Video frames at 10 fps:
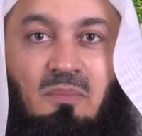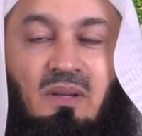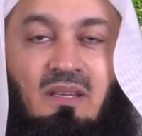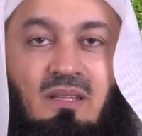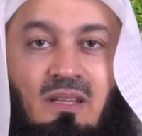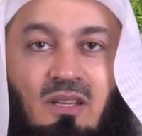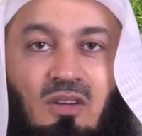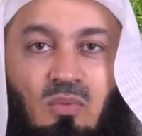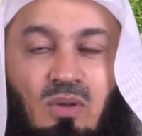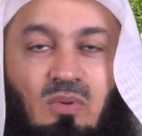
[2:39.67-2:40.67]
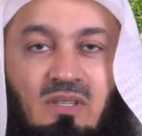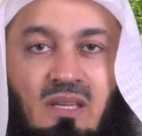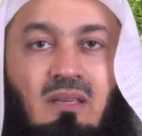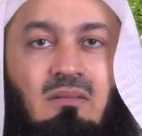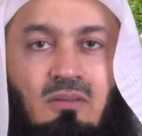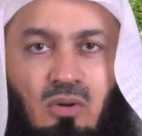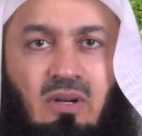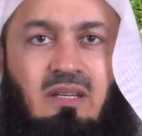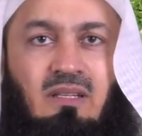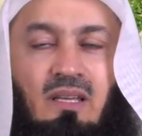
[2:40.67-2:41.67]
But we would say
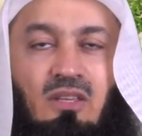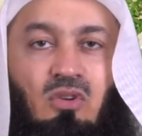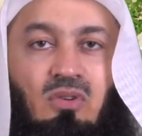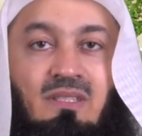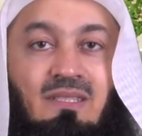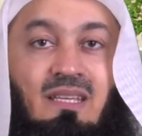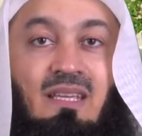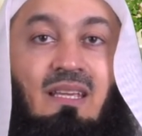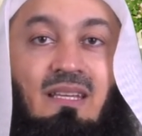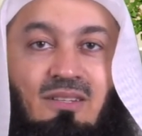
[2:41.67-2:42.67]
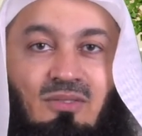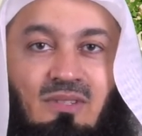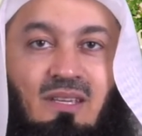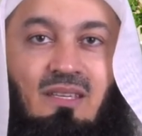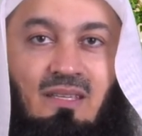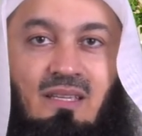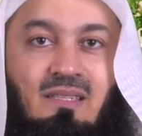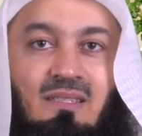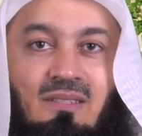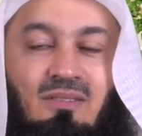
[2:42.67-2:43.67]
correct, like you're ticking it to say,
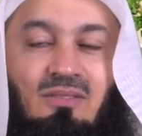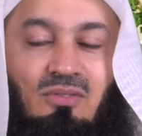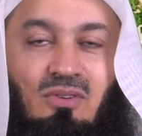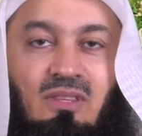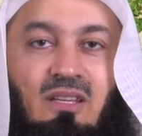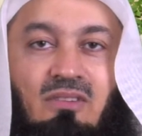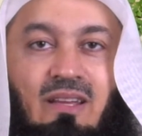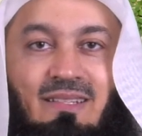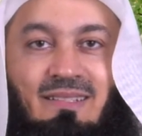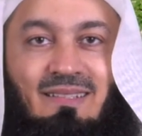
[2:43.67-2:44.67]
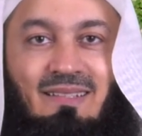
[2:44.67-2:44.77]
yes, you got that right.